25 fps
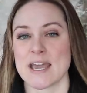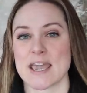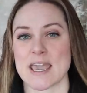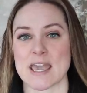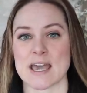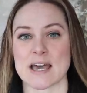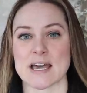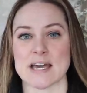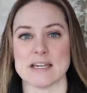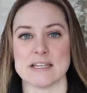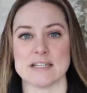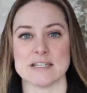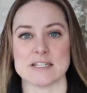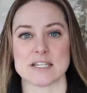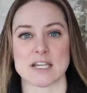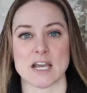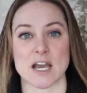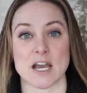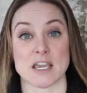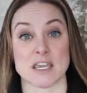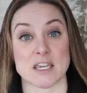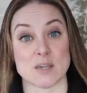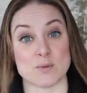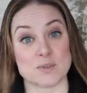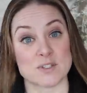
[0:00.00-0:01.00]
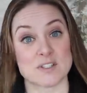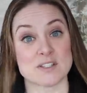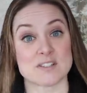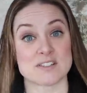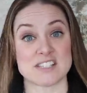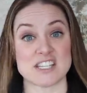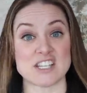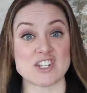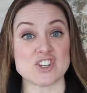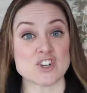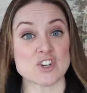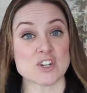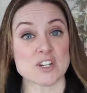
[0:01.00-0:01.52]
and uh, he was a
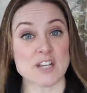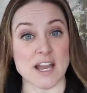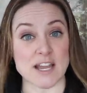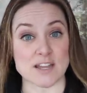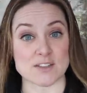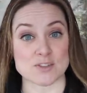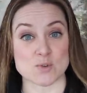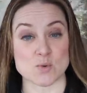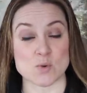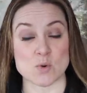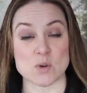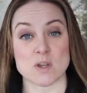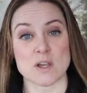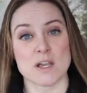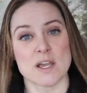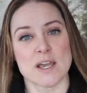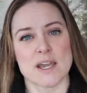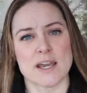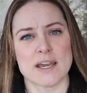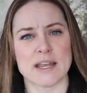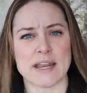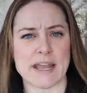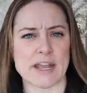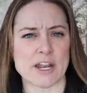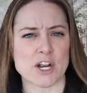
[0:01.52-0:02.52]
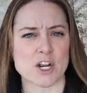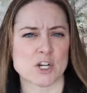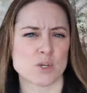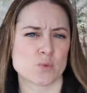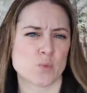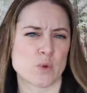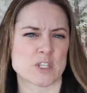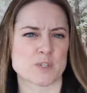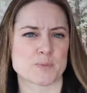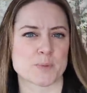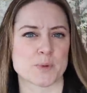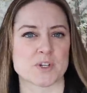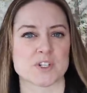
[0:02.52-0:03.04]
senior in high school and I heard
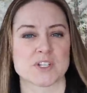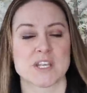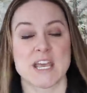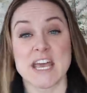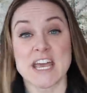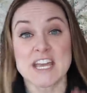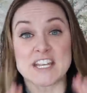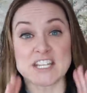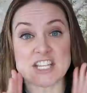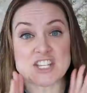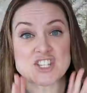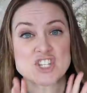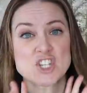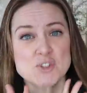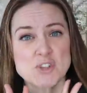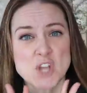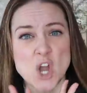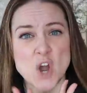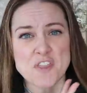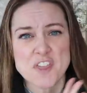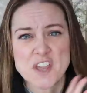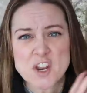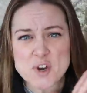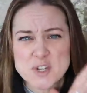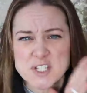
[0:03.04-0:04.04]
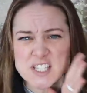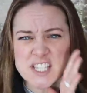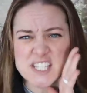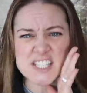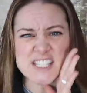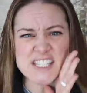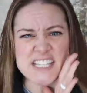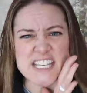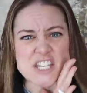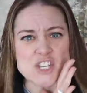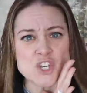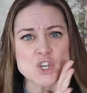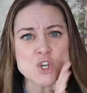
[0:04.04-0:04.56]
whispers, did you know there was a
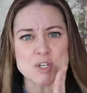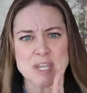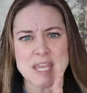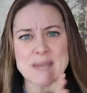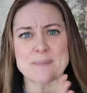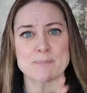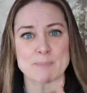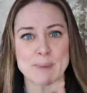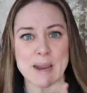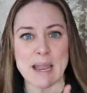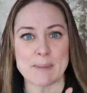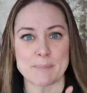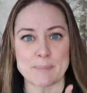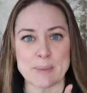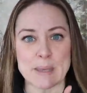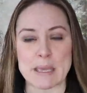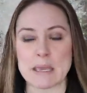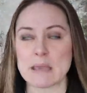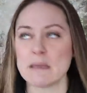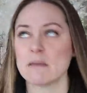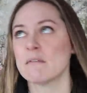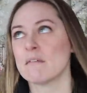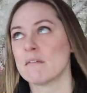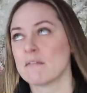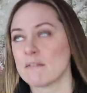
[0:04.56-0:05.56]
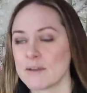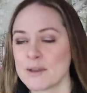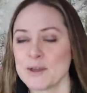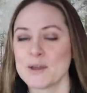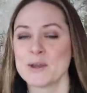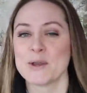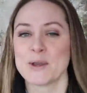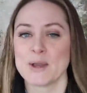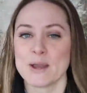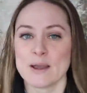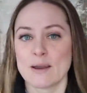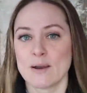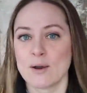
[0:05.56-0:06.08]
senior named Brad Pitt?
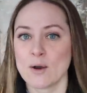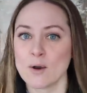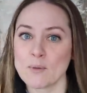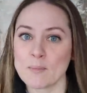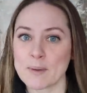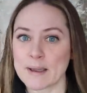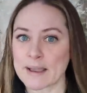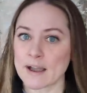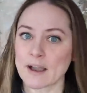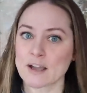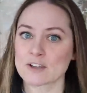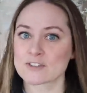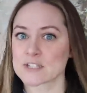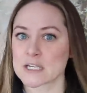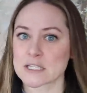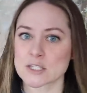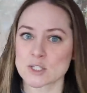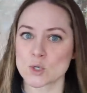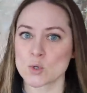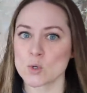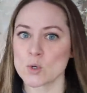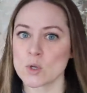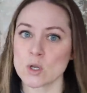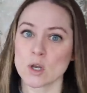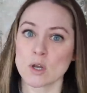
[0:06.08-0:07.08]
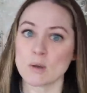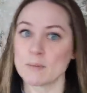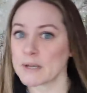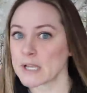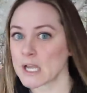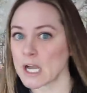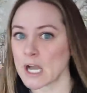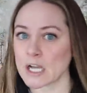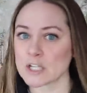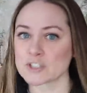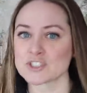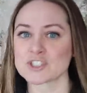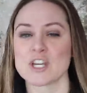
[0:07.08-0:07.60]
Oh my gosh, that's cool, oh my
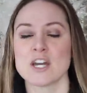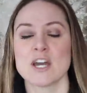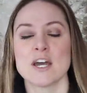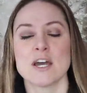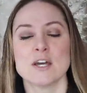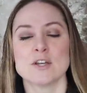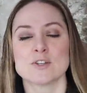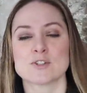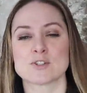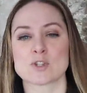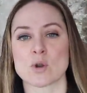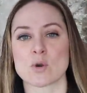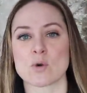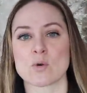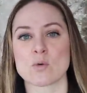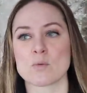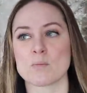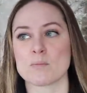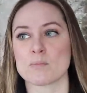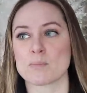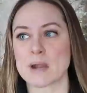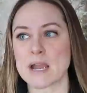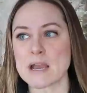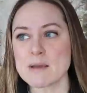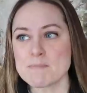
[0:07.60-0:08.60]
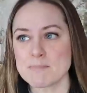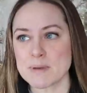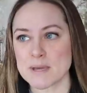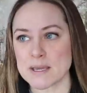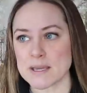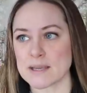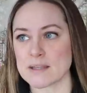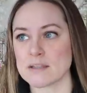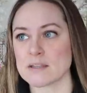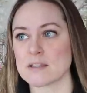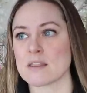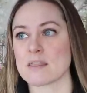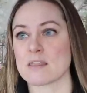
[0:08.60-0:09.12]
gosh. So Brad
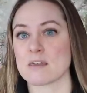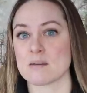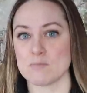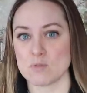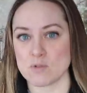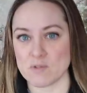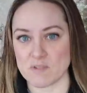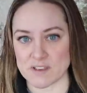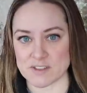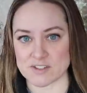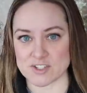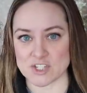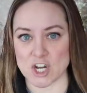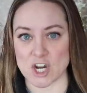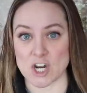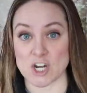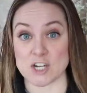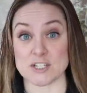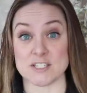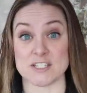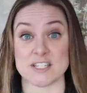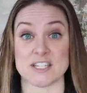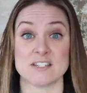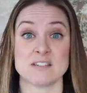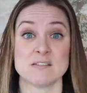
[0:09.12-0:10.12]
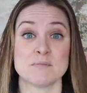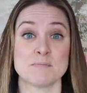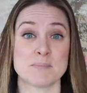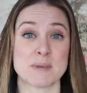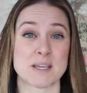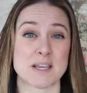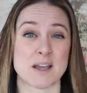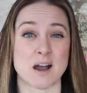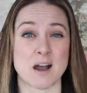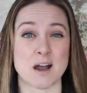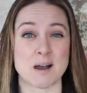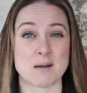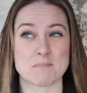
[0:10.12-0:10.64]
Pitt, the movie star, didn't
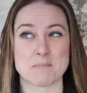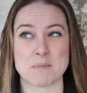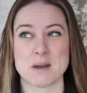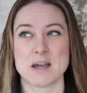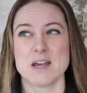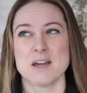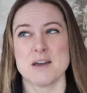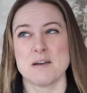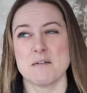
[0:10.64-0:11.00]
become